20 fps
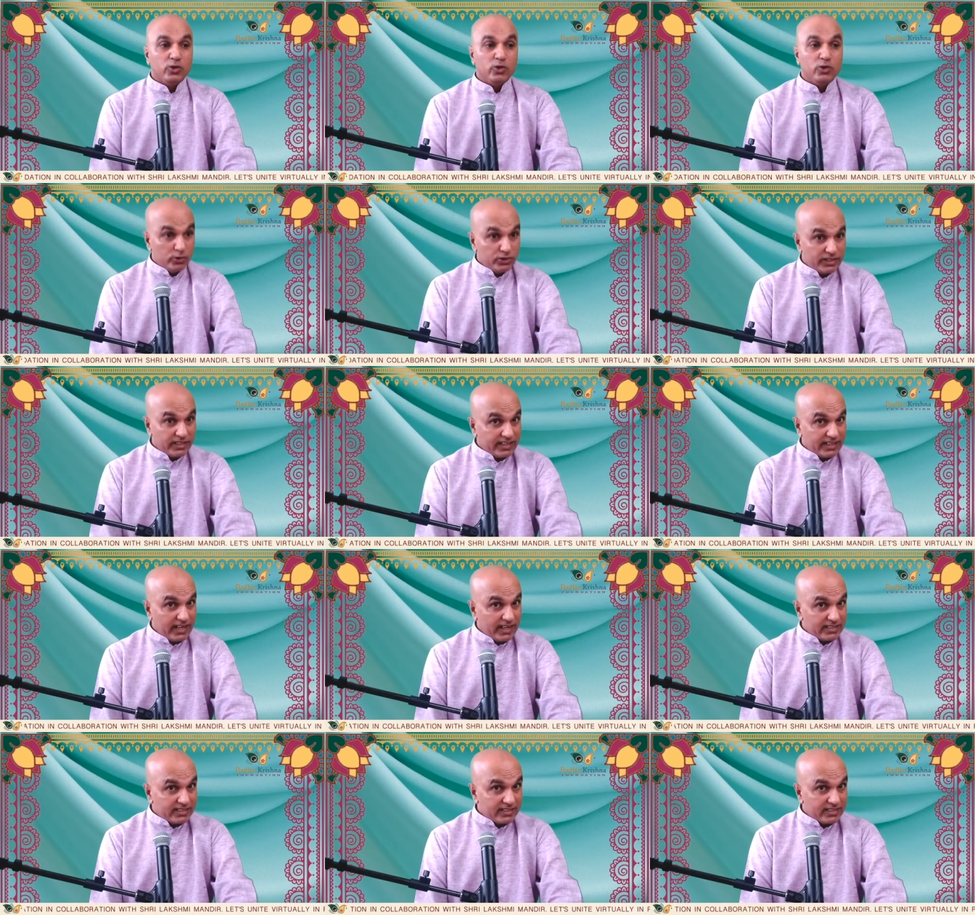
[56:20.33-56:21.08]

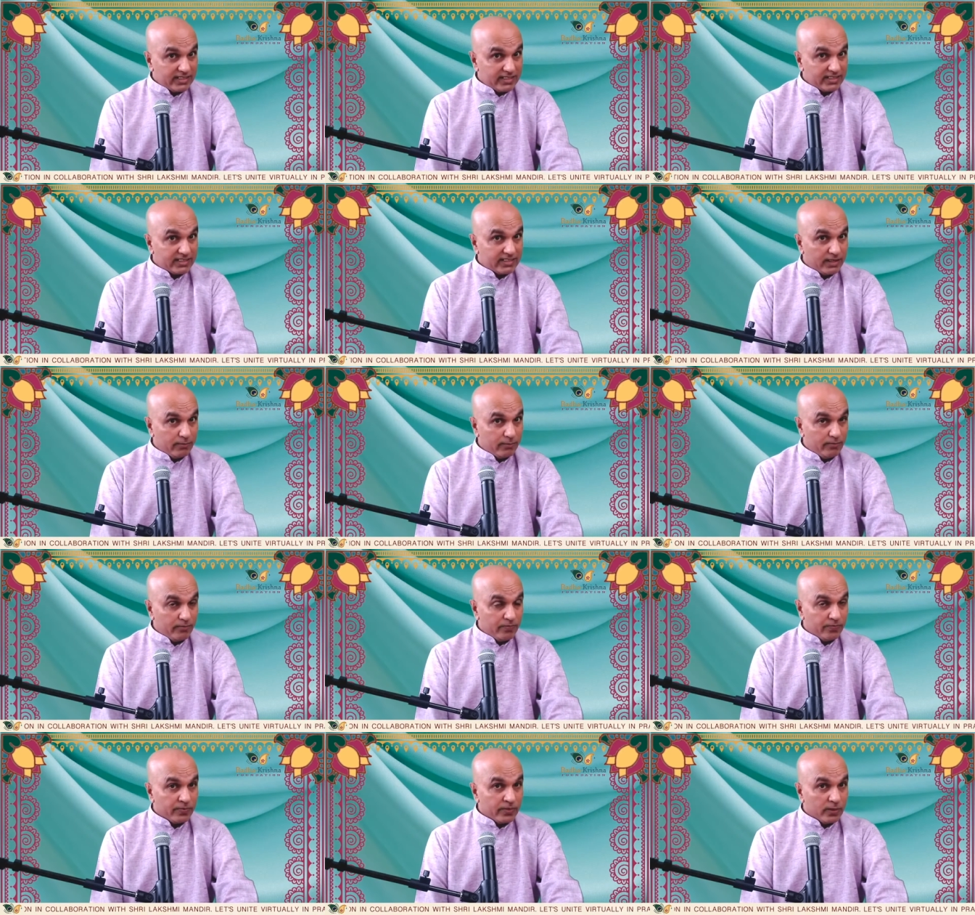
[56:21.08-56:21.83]
using that
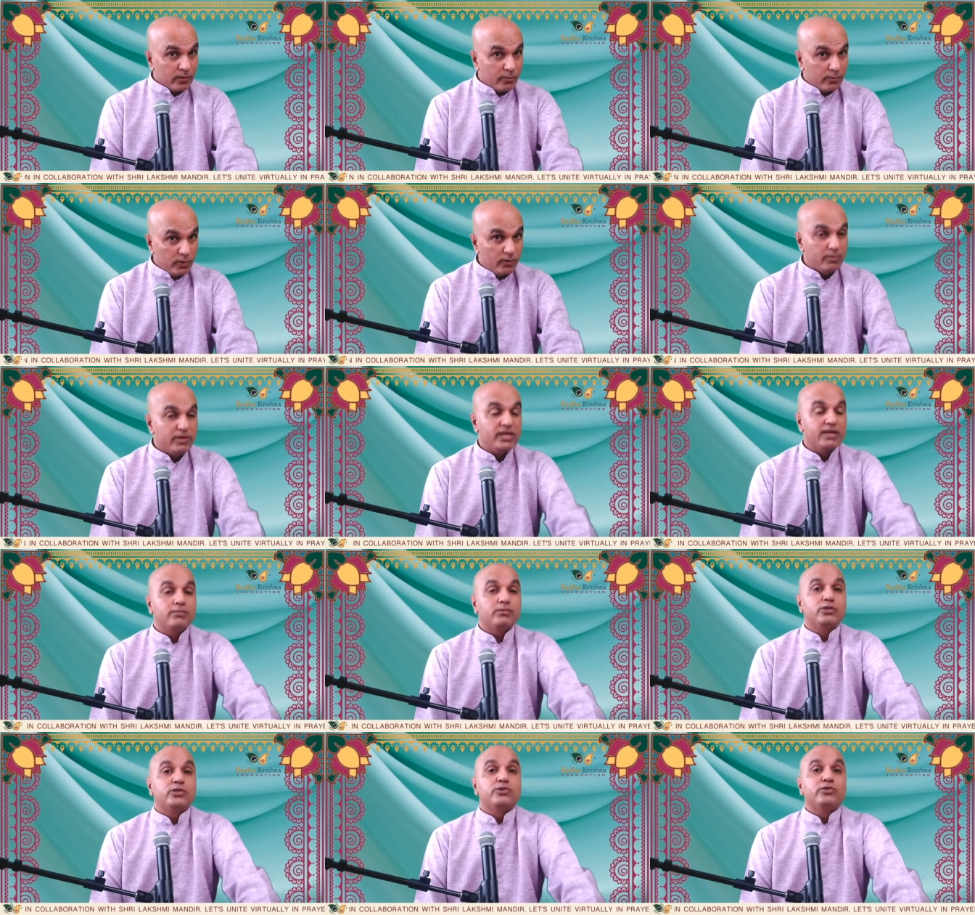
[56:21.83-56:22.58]
system,
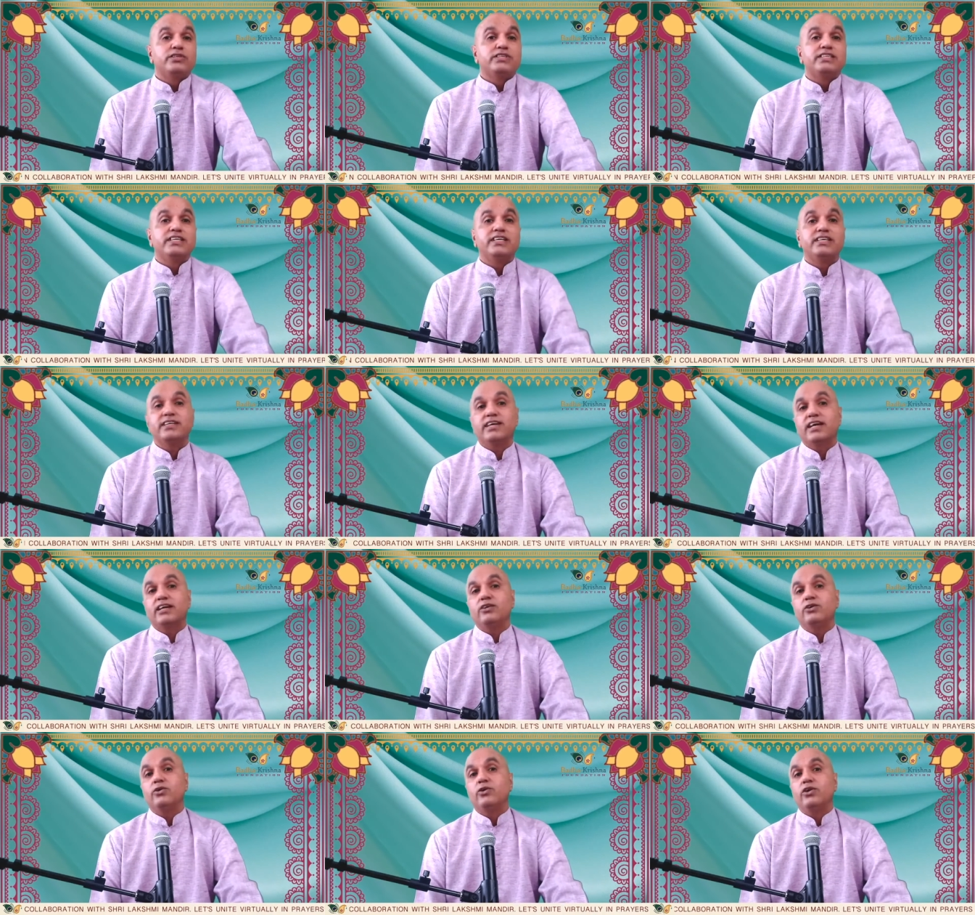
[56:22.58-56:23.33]
we'll be able to
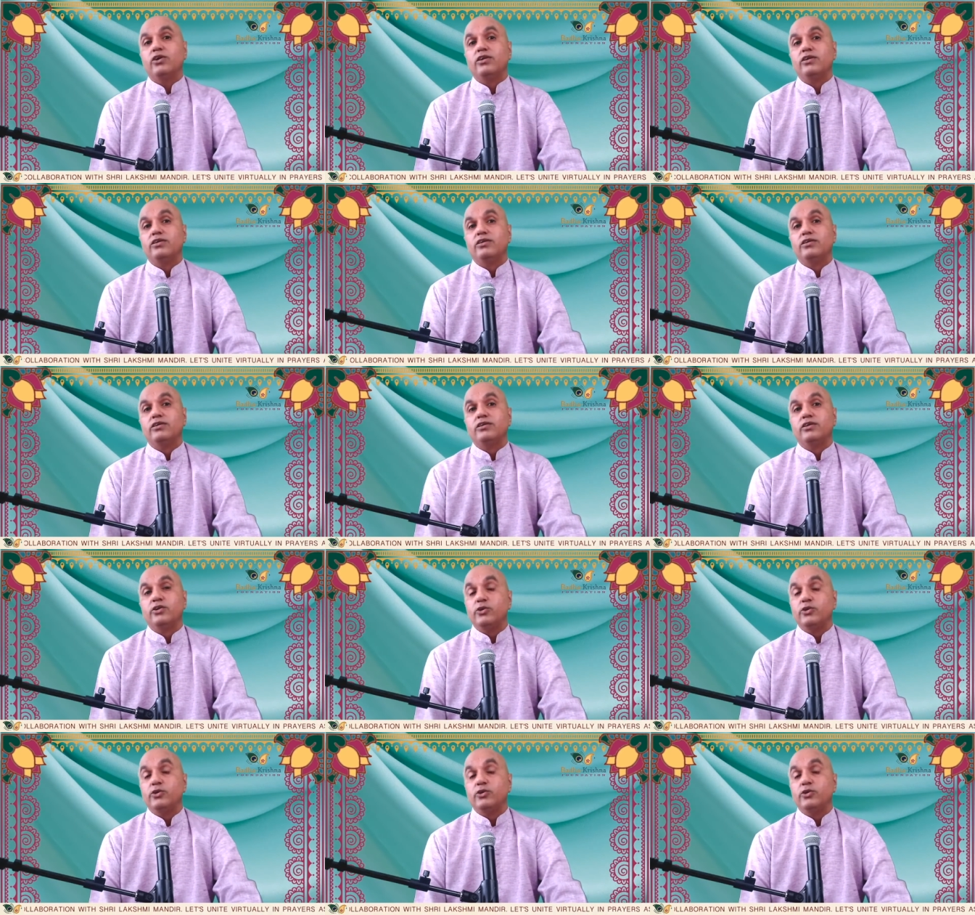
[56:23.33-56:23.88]
attain that goal.